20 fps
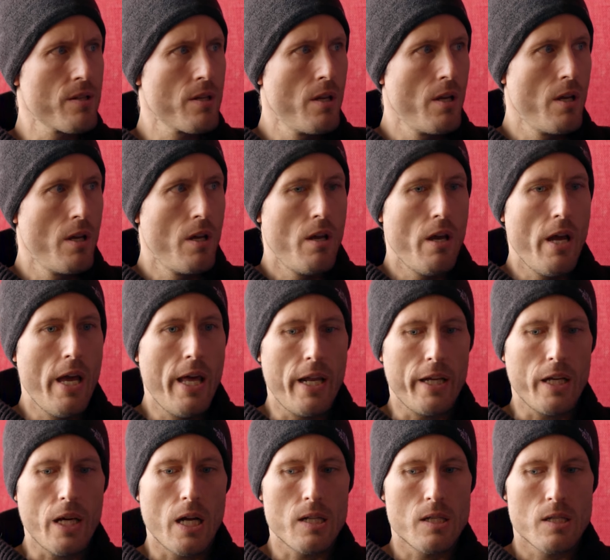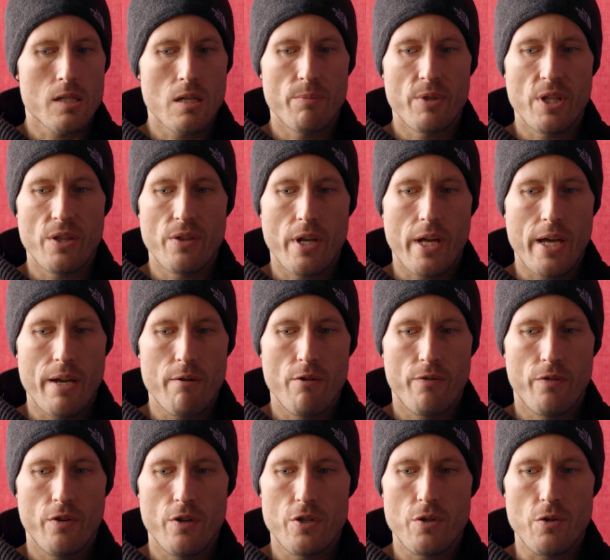Mm-hmm. And I got something that I
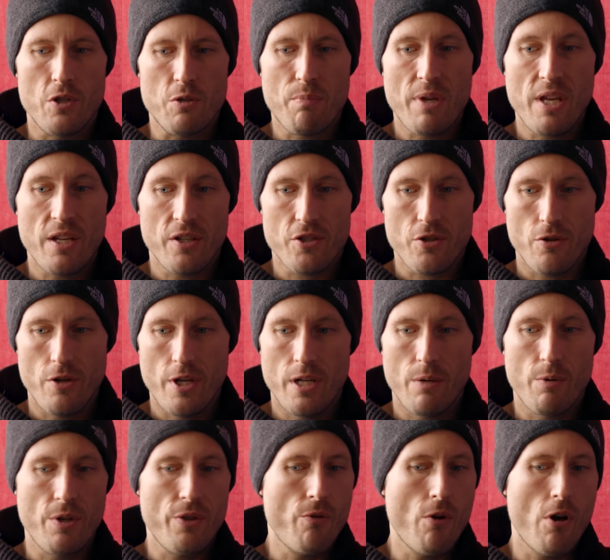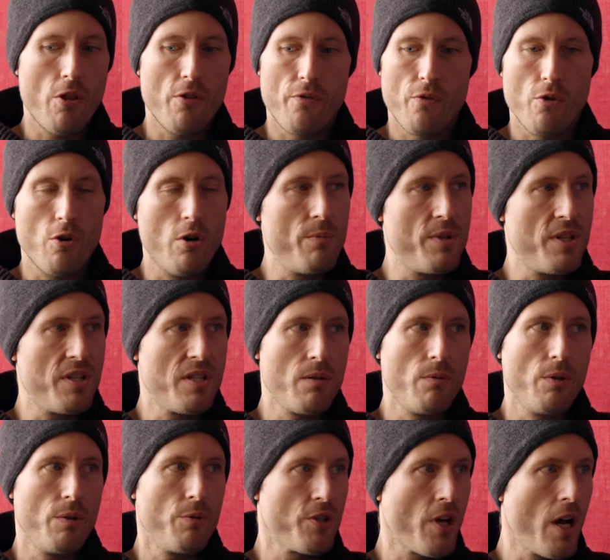refer to as pink screen. I went through all the forums to see
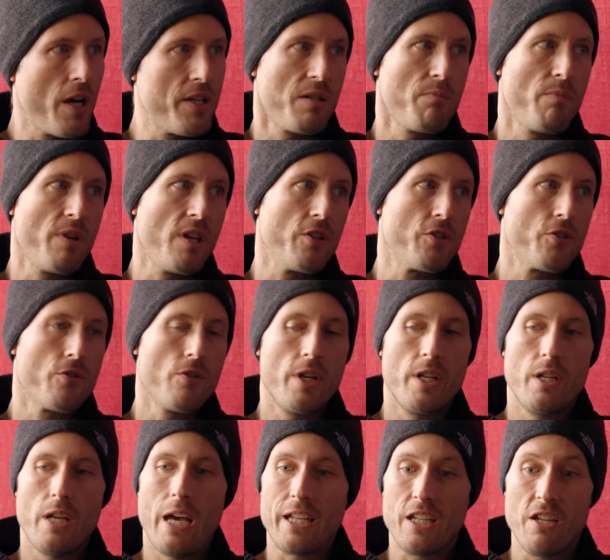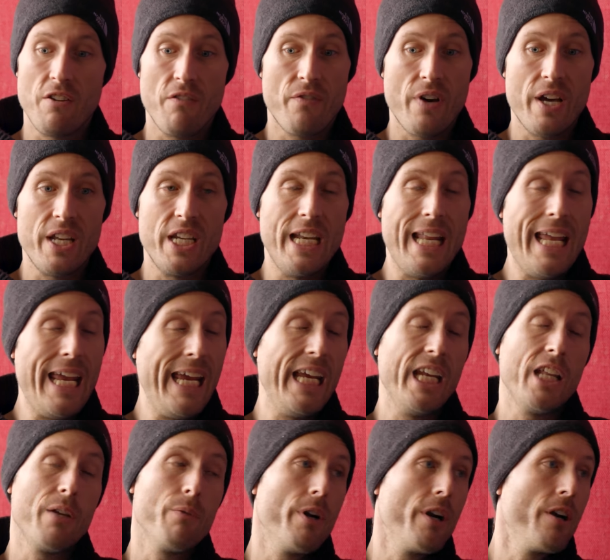what was causing pink screen. I didn't find it
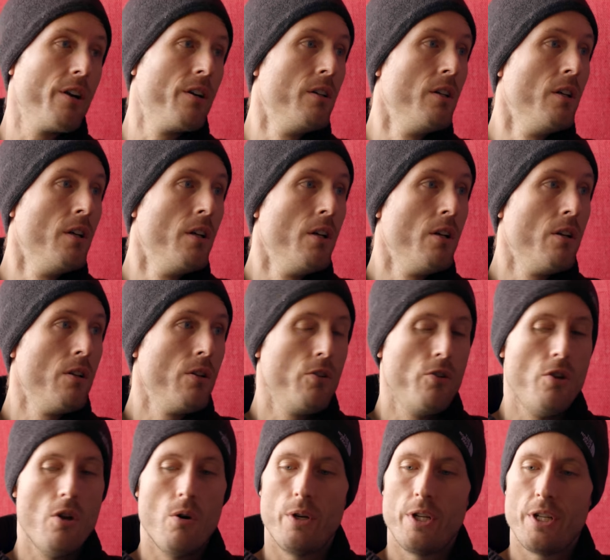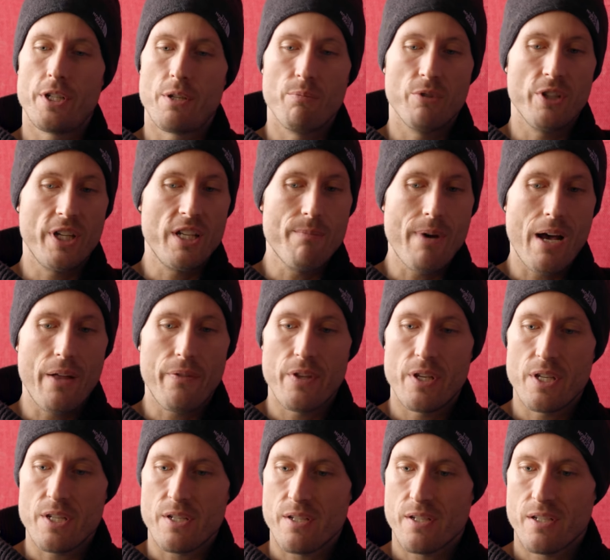anywhere. Mm-hmm. No one had complained about
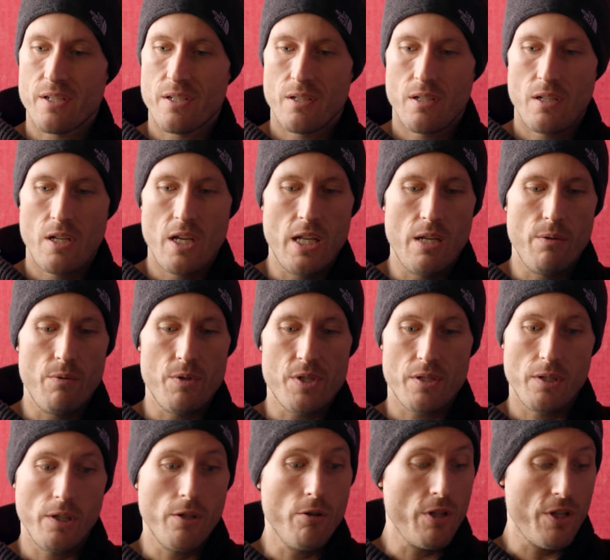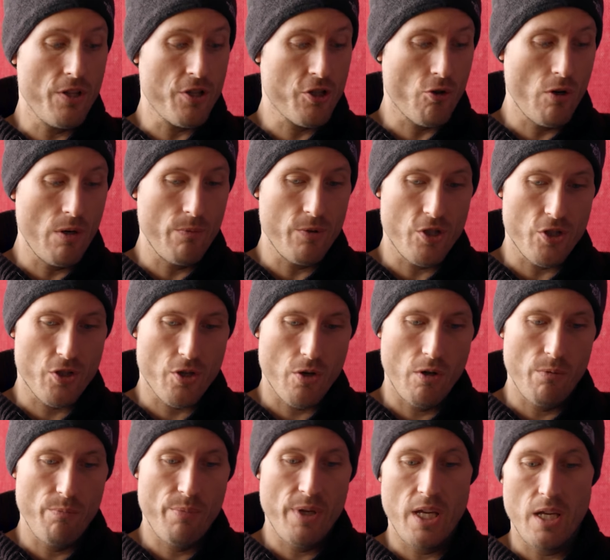this. And it was literally the screen was just
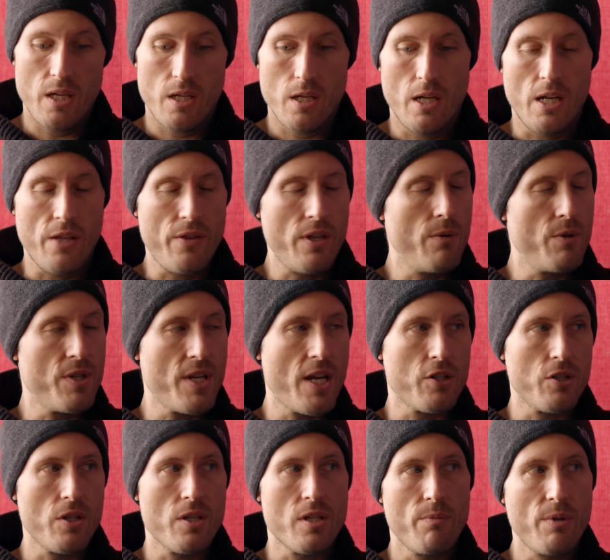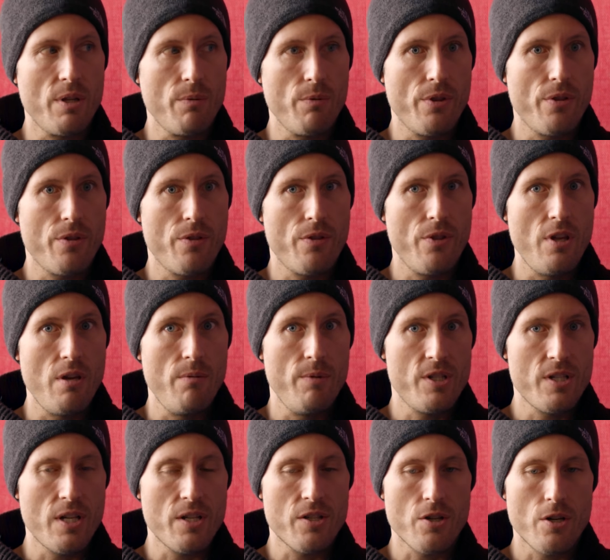going pink. And I think it was actually something with the
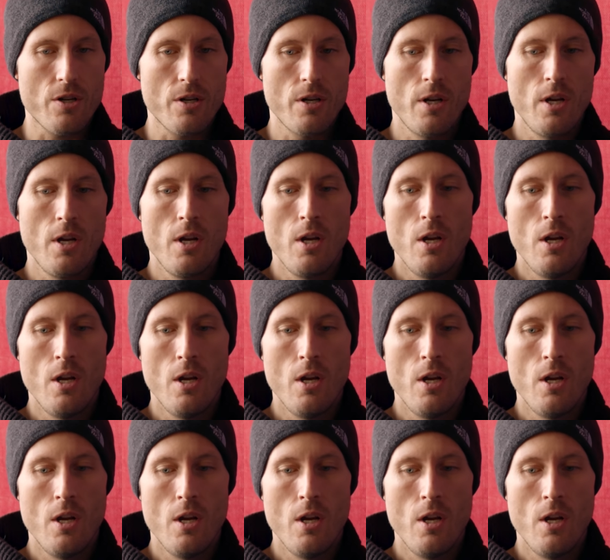image sensor.